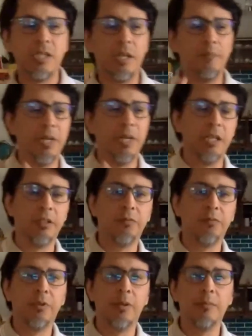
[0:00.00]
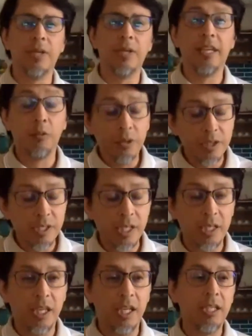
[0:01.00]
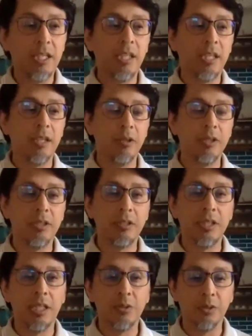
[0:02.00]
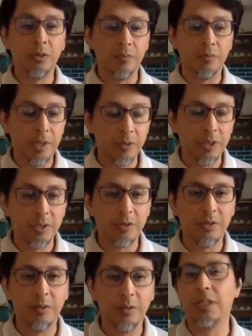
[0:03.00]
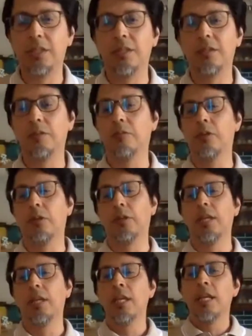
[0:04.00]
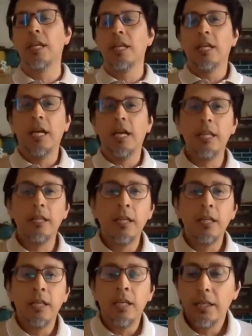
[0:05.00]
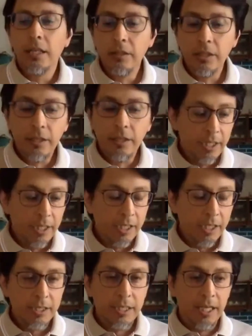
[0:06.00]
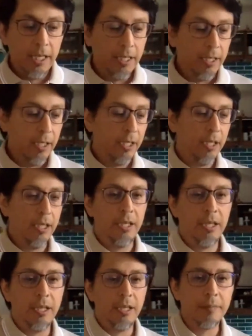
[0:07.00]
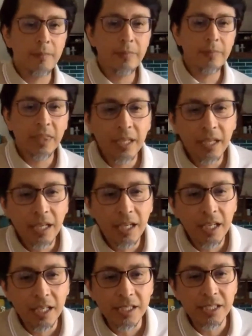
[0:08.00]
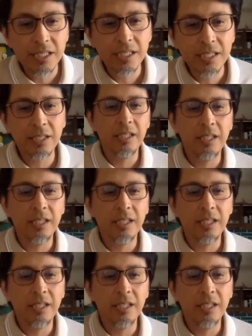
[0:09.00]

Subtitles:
us apart from, I would say, any other natto powder company in the world. And another thing is that, as